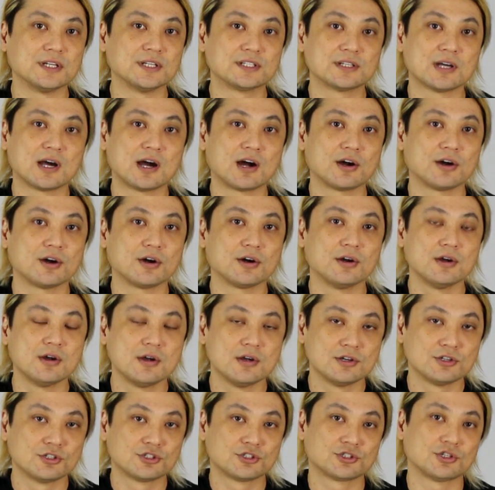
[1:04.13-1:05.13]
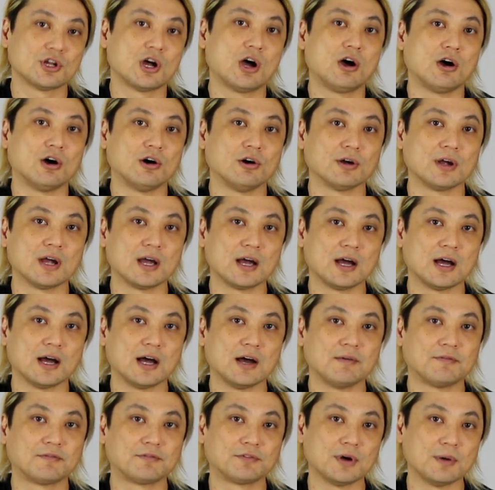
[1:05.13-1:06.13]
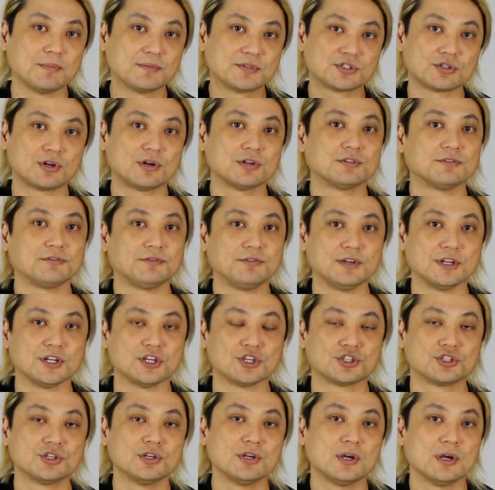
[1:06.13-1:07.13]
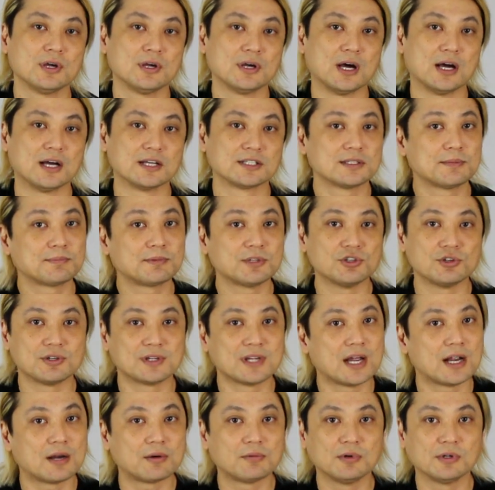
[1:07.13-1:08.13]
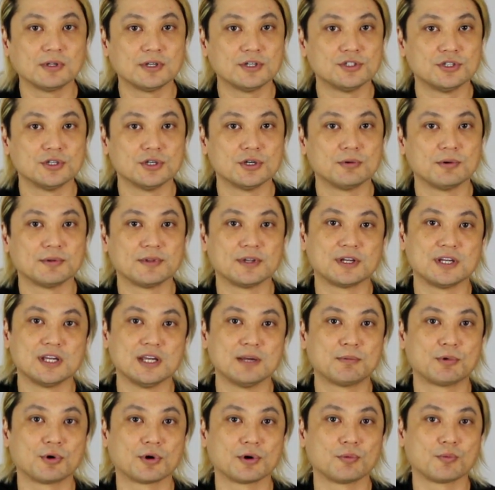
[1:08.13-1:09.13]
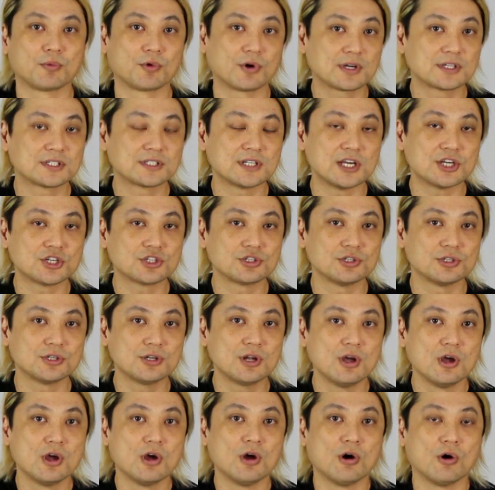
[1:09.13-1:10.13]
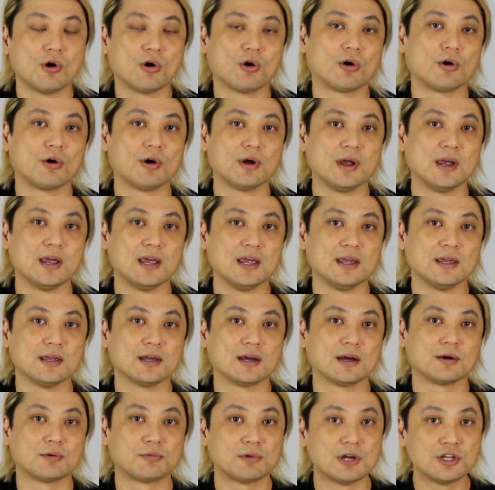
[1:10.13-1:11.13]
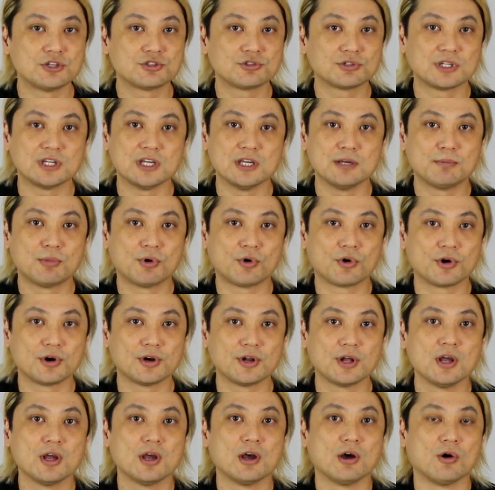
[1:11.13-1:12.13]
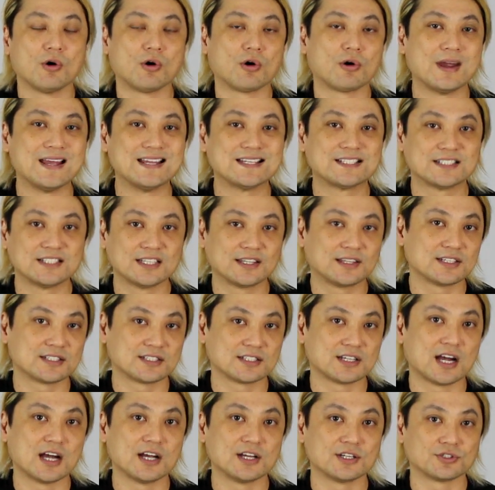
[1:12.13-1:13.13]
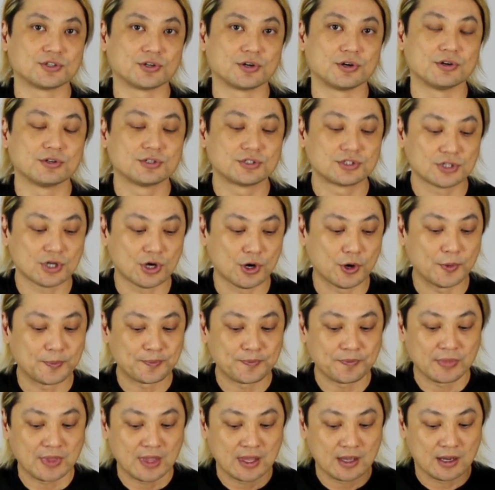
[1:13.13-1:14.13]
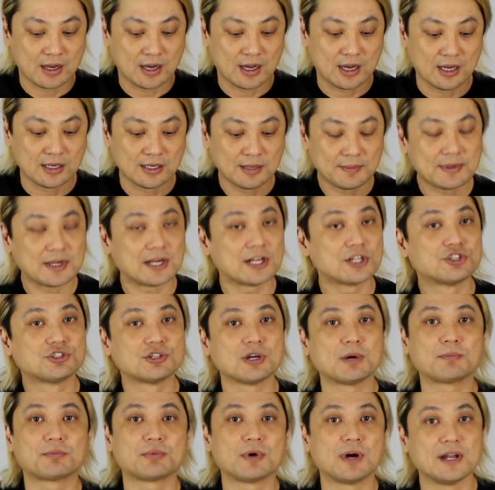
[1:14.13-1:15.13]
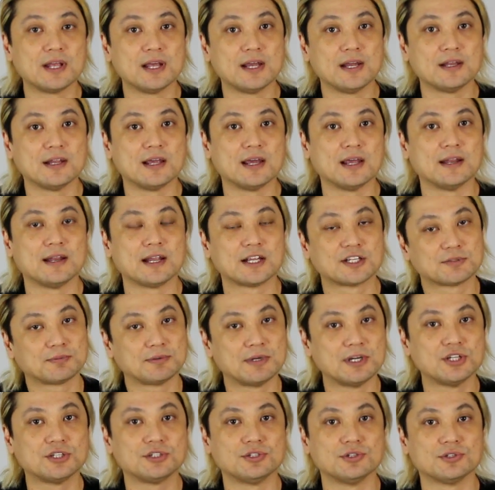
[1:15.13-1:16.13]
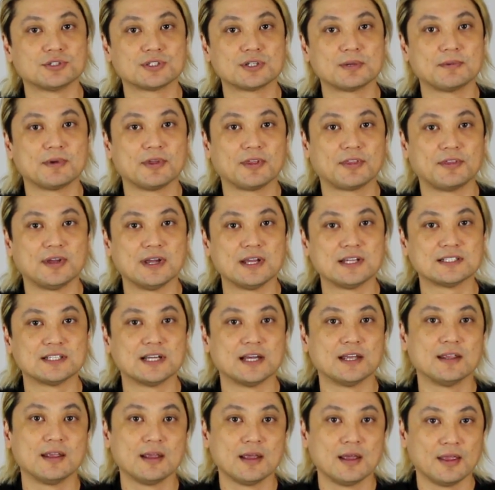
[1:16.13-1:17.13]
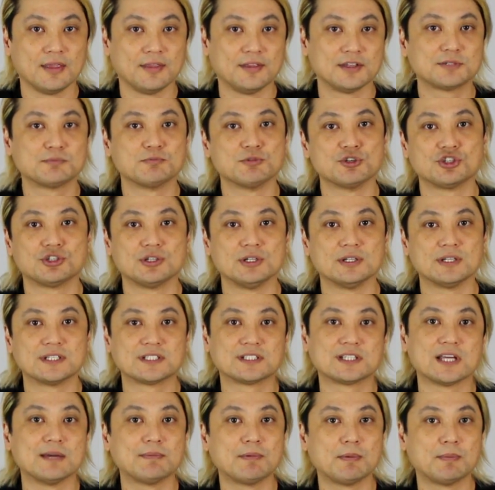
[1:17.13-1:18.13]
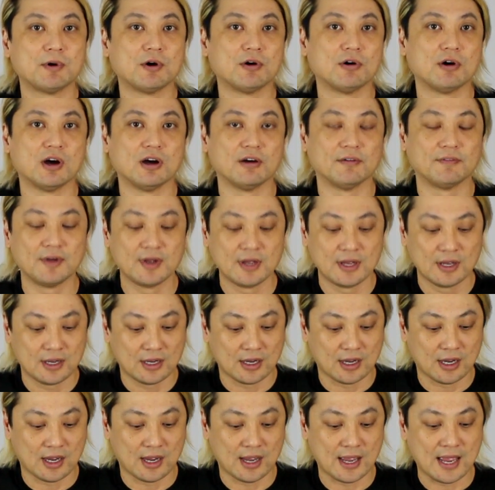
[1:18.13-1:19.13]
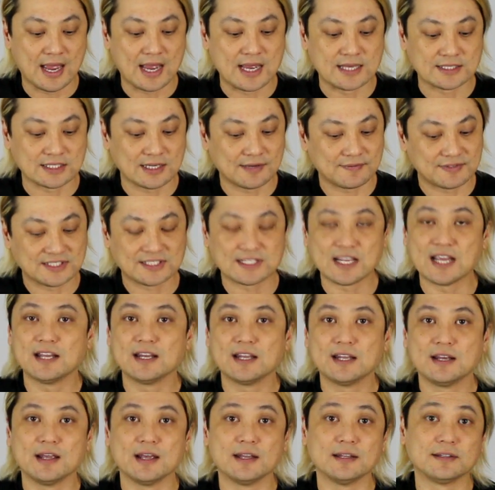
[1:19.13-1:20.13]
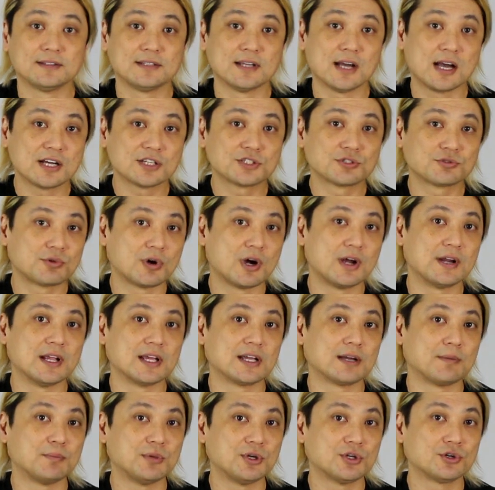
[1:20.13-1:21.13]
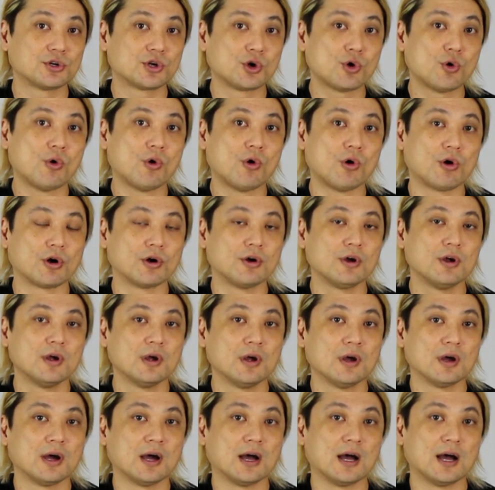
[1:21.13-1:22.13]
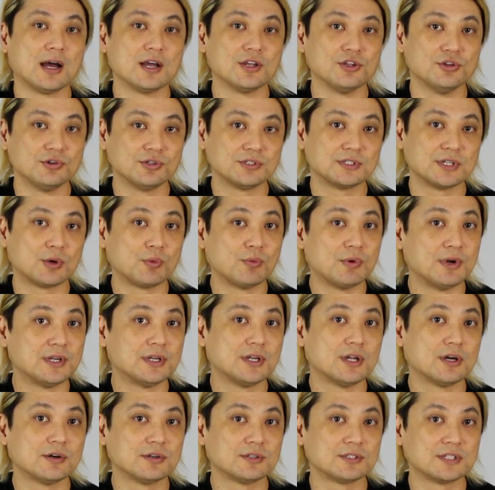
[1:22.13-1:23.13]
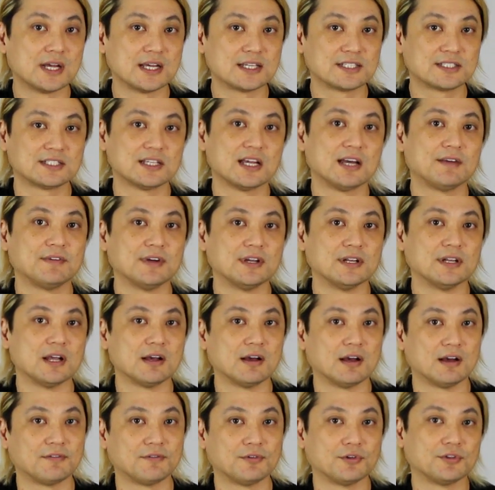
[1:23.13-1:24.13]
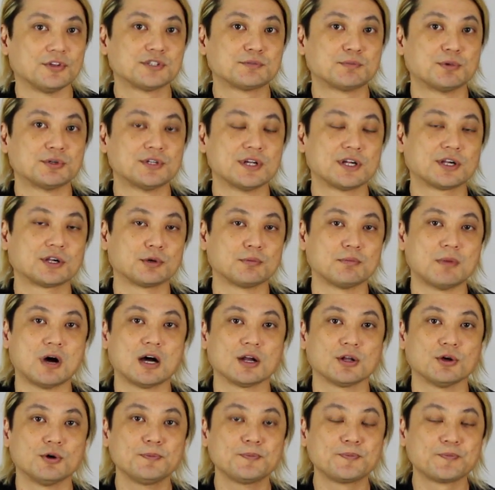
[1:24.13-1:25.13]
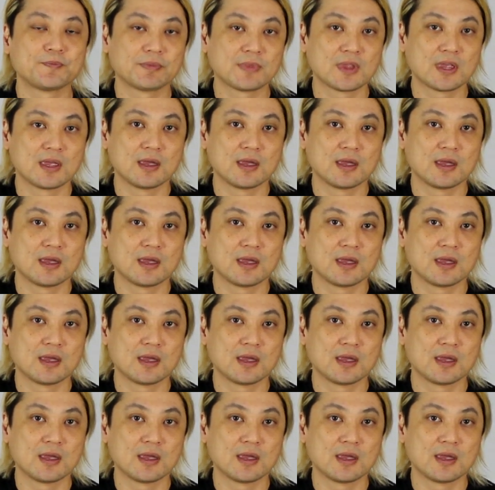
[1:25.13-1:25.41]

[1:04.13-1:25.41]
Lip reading: an entire song from start to finish. Something you can't really do with a keyboard workstation or a arranger keyboard or a synthesizer. So let me kind of jump right in and explain to you some of the things that this machine is capable of. As I've stated, it does run a computer core using Windows 7 for this particular model,